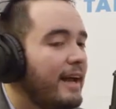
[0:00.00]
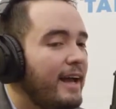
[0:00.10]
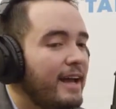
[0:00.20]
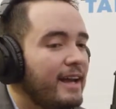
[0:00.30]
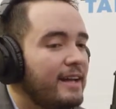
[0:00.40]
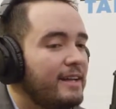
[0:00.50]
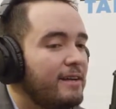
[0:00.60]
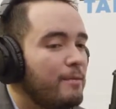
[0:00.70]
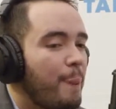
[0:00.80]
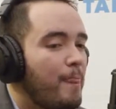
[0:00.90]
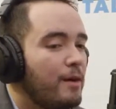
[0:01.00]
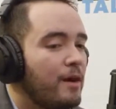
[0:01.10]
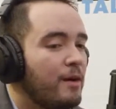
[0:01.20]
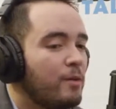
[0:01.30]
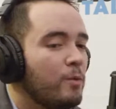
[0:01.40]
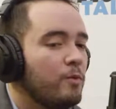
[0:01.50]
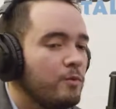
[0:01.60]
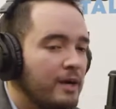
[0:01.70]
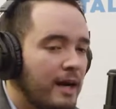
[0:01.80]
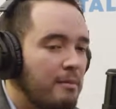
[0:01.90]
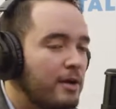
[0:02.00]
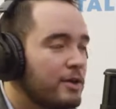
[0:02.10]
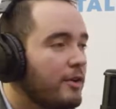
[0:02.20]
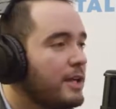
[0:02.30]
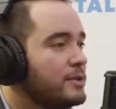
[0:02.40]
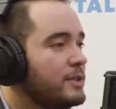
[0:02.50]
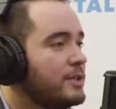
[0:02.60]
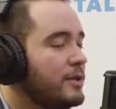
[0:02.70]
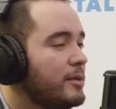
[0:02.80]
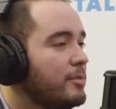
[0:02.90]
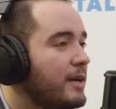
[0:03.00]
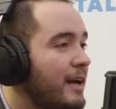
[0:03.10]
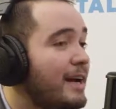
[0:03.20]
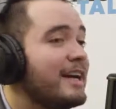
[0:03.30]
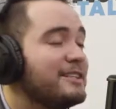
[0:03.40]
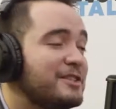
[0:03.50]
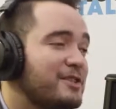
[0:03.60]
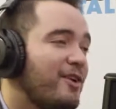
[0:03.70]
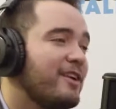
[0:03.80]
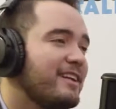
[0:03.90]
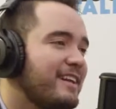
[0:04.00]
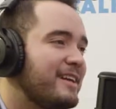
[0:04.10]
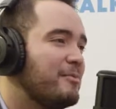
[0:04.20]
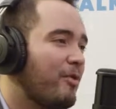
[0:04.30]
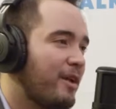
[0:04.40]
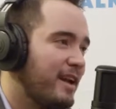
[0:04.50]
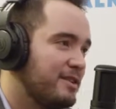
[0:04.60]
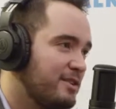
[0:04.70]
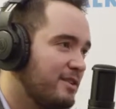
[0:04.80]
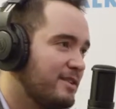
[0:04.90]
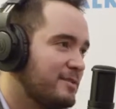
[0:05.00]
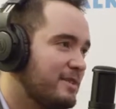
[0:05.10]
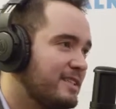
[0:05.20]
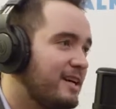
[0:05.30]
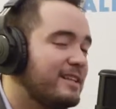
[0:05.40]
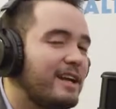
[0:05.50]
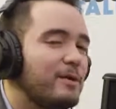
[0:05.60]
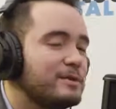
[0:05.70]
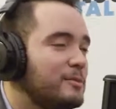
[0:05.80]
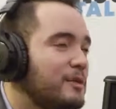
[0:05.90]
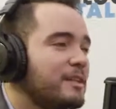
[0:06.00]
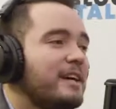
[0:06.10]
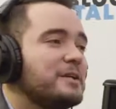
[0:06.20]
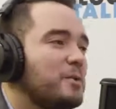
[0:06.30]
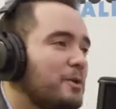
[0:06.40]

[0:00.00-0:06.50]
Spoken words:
And got my undergraduate degree. I actually started in broadcast journalism because I thought I was going to be the next